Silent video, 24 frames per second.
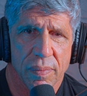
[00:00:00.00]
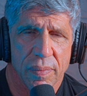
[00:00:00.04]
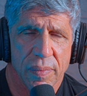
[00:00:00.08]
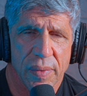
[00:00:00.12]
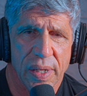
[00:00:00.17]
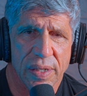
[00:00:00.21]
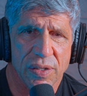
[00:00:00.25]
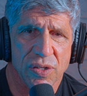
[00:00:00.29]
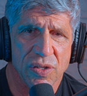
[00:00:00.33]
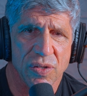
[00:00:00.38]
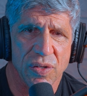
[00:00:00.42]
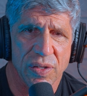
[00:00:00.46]

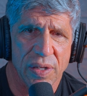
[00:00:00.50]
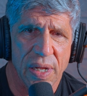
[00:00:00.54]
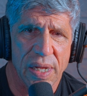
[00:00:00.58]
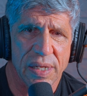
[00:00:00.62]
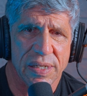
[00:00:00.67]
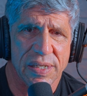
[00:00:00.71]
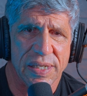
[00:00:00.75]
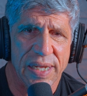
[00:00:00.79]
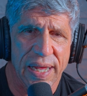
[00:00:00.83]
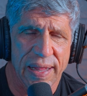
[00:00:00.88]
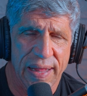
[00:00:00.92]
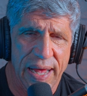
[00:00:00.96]

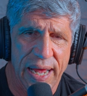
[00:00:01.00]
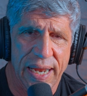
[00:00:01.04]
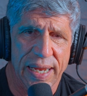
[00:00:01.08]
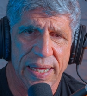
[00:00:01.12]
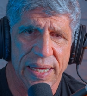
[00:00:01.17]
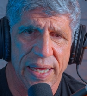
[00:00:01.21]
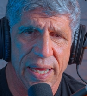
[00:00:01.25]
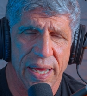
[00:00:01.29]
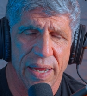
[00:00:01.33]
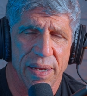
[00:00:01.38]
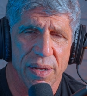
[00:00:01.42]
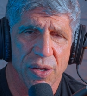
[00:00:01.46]
Let's say that
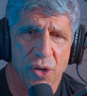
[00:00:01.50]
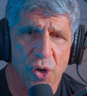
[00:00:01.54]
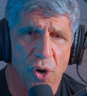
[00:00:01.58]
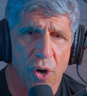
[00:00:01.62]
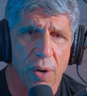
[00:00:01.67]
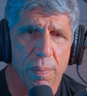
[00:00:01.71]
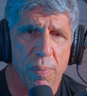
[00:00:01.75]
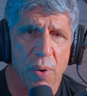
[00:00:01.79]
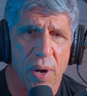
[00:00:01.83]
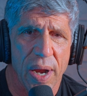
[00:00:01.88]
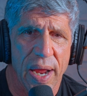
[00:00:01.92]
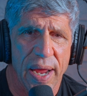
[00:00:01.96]
again.
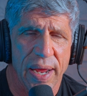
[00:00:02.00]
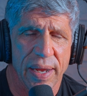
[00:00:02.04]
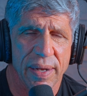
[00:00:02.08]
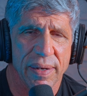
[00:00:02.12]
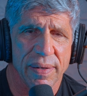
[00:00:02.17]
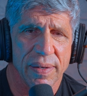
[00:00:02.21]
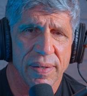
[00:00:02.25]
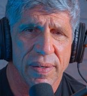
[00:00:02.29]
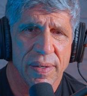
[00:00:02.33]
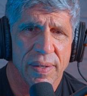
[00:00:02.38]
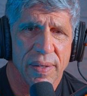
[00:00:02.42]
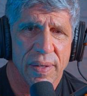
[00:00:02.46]
Your
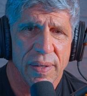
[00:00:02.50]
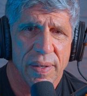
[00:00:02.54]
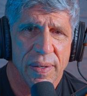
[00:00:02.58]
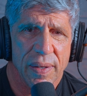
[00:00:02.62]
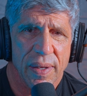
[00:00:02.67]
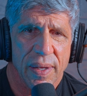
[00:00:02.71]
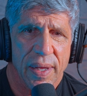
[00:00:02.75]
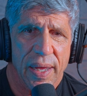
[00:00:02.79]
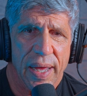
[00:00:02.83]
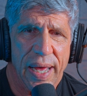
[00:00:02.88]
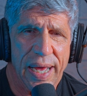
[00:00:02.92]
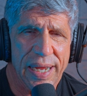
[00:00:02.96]
brain
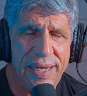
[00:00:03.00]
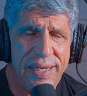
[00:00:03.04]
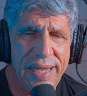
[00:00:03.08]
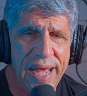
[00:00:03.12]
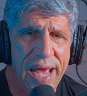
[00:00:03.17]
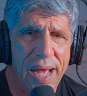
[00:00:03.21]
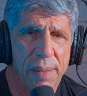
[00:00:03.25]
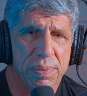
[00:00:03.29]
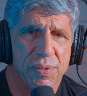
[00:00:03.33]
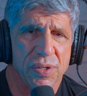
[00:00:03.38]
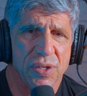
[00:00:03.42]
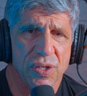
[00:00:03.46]

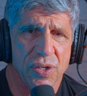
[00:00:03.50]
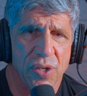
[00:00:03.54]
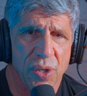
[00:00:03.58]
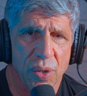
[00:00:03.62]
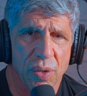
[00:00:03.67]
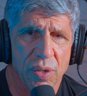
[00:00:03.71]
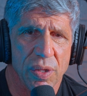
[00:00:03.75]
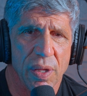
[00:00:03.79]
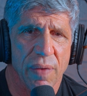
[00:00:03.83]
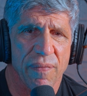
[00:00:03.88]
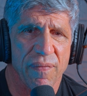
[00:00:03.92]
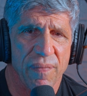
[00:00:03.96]
adapts
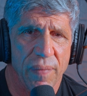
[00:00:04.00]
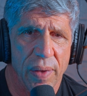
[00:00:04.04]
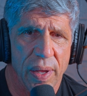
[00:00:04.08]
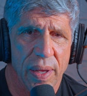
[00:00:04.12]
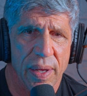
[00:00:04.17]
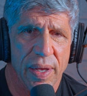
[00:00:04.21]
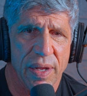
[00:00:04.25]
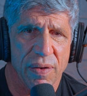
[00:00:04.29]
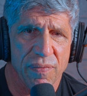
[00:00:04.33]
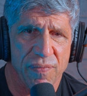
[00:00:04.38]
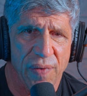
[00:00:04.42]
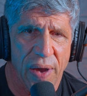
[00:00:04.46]
to the
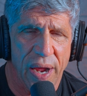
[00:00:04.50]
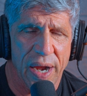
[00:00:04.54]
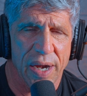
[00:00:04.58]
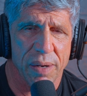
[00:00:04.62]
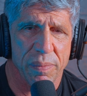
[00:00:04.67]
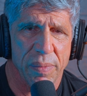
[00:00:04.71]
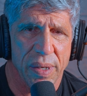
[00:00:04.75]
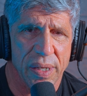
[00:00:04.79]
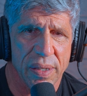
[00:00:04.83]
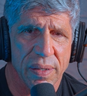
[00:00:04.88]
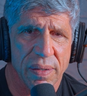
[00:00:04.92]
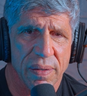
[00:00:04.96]

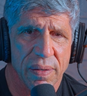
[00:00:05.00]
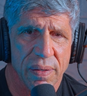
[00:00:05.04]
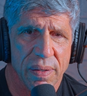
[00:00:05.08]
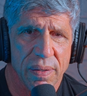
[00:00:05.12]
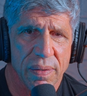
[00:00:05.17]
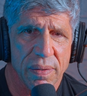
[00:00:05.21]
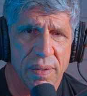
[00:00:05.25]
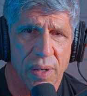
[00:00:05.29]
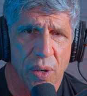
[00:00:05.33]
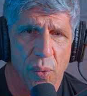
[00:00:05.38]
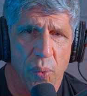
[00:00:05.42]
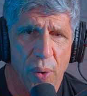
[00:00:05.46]
environment,
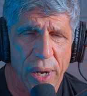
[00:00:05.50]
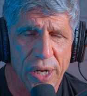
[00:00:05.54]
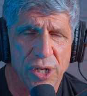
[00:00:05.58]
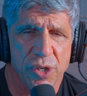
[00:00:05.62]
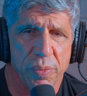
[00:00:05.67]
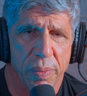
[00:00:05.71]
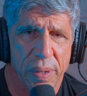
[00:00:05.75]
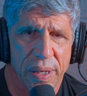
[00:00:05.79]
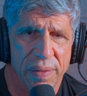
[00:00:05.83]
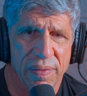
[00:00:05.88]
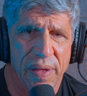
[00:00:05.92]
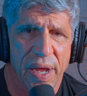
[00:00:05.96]
the
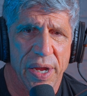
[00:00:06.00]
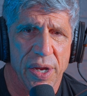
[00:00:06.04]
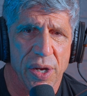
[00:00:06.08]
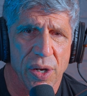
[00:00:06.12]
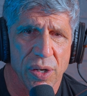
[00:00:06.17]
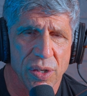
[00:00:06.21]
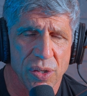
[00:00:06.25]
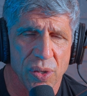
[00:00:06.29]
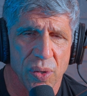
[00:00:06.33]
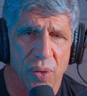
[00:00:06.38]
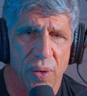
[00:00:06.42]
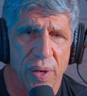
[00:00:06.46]
regimen that
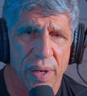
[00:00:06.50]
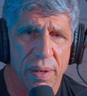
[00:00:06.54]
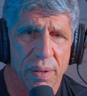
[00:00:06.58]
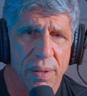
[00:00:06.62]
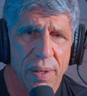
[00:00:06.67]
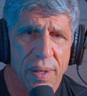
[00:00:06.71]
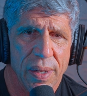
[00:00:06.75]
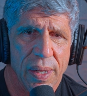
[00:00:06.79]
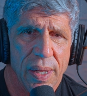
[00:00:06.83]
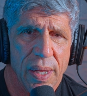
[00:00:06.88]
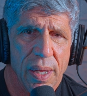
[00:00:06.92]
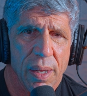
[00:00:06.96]
you're doing
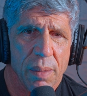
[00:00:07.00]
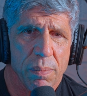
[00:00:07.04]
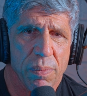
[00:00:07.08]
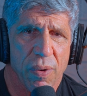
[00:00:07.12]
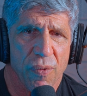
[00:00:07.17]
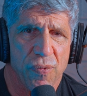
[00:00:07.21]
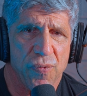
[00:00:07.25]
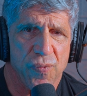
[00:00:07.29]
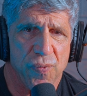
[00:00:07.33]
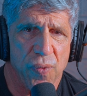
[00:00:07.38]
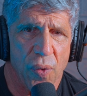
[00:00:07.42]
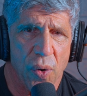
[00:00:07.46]

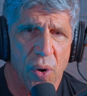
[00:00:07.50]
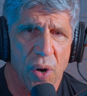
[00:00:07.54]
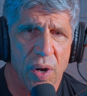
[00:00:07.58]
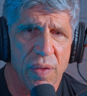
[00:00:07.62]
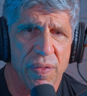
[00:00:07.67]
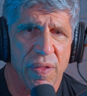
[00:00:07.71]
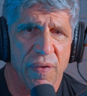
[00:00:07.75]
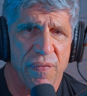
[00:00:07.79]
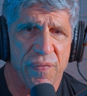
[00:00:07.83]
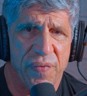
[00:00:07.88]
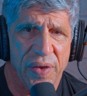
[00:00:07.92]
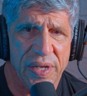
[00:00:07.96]
before
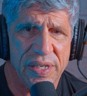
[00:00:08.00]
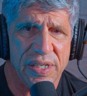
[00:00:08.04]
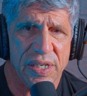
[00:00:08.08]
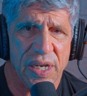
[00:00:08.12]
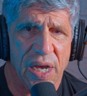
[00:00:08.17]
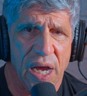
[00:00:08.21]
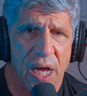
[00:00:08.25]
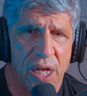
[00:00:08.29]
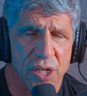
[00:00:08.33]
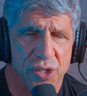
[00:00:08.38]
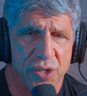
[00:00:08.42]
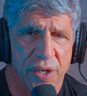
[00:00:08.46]
the
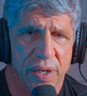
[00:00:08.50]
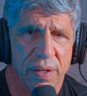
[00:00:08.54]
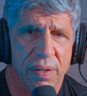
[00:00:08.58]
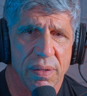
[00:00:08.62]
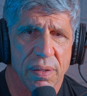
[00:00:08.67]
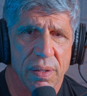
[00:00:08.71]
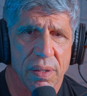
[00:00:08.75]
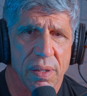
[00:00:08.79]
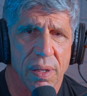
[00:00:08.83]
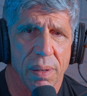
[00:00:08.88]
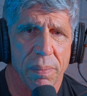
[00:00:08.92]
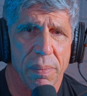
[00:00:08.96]
physiology,
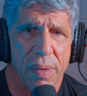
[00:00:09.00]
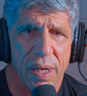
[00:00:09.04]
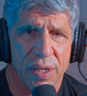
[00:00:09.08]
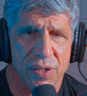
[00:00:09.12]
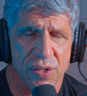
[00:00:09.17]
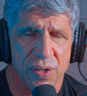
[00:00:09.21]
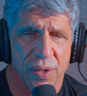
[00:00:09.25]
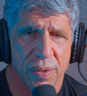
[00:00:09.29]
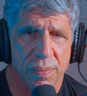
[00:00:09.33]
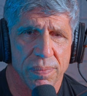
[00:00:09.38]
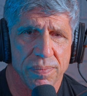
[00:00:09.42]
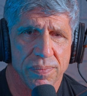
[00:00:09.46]
the
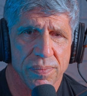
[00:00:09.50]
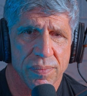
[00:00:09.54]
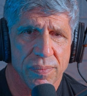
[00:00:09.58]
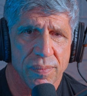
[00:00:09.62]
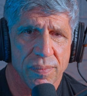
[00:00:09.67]
muscle.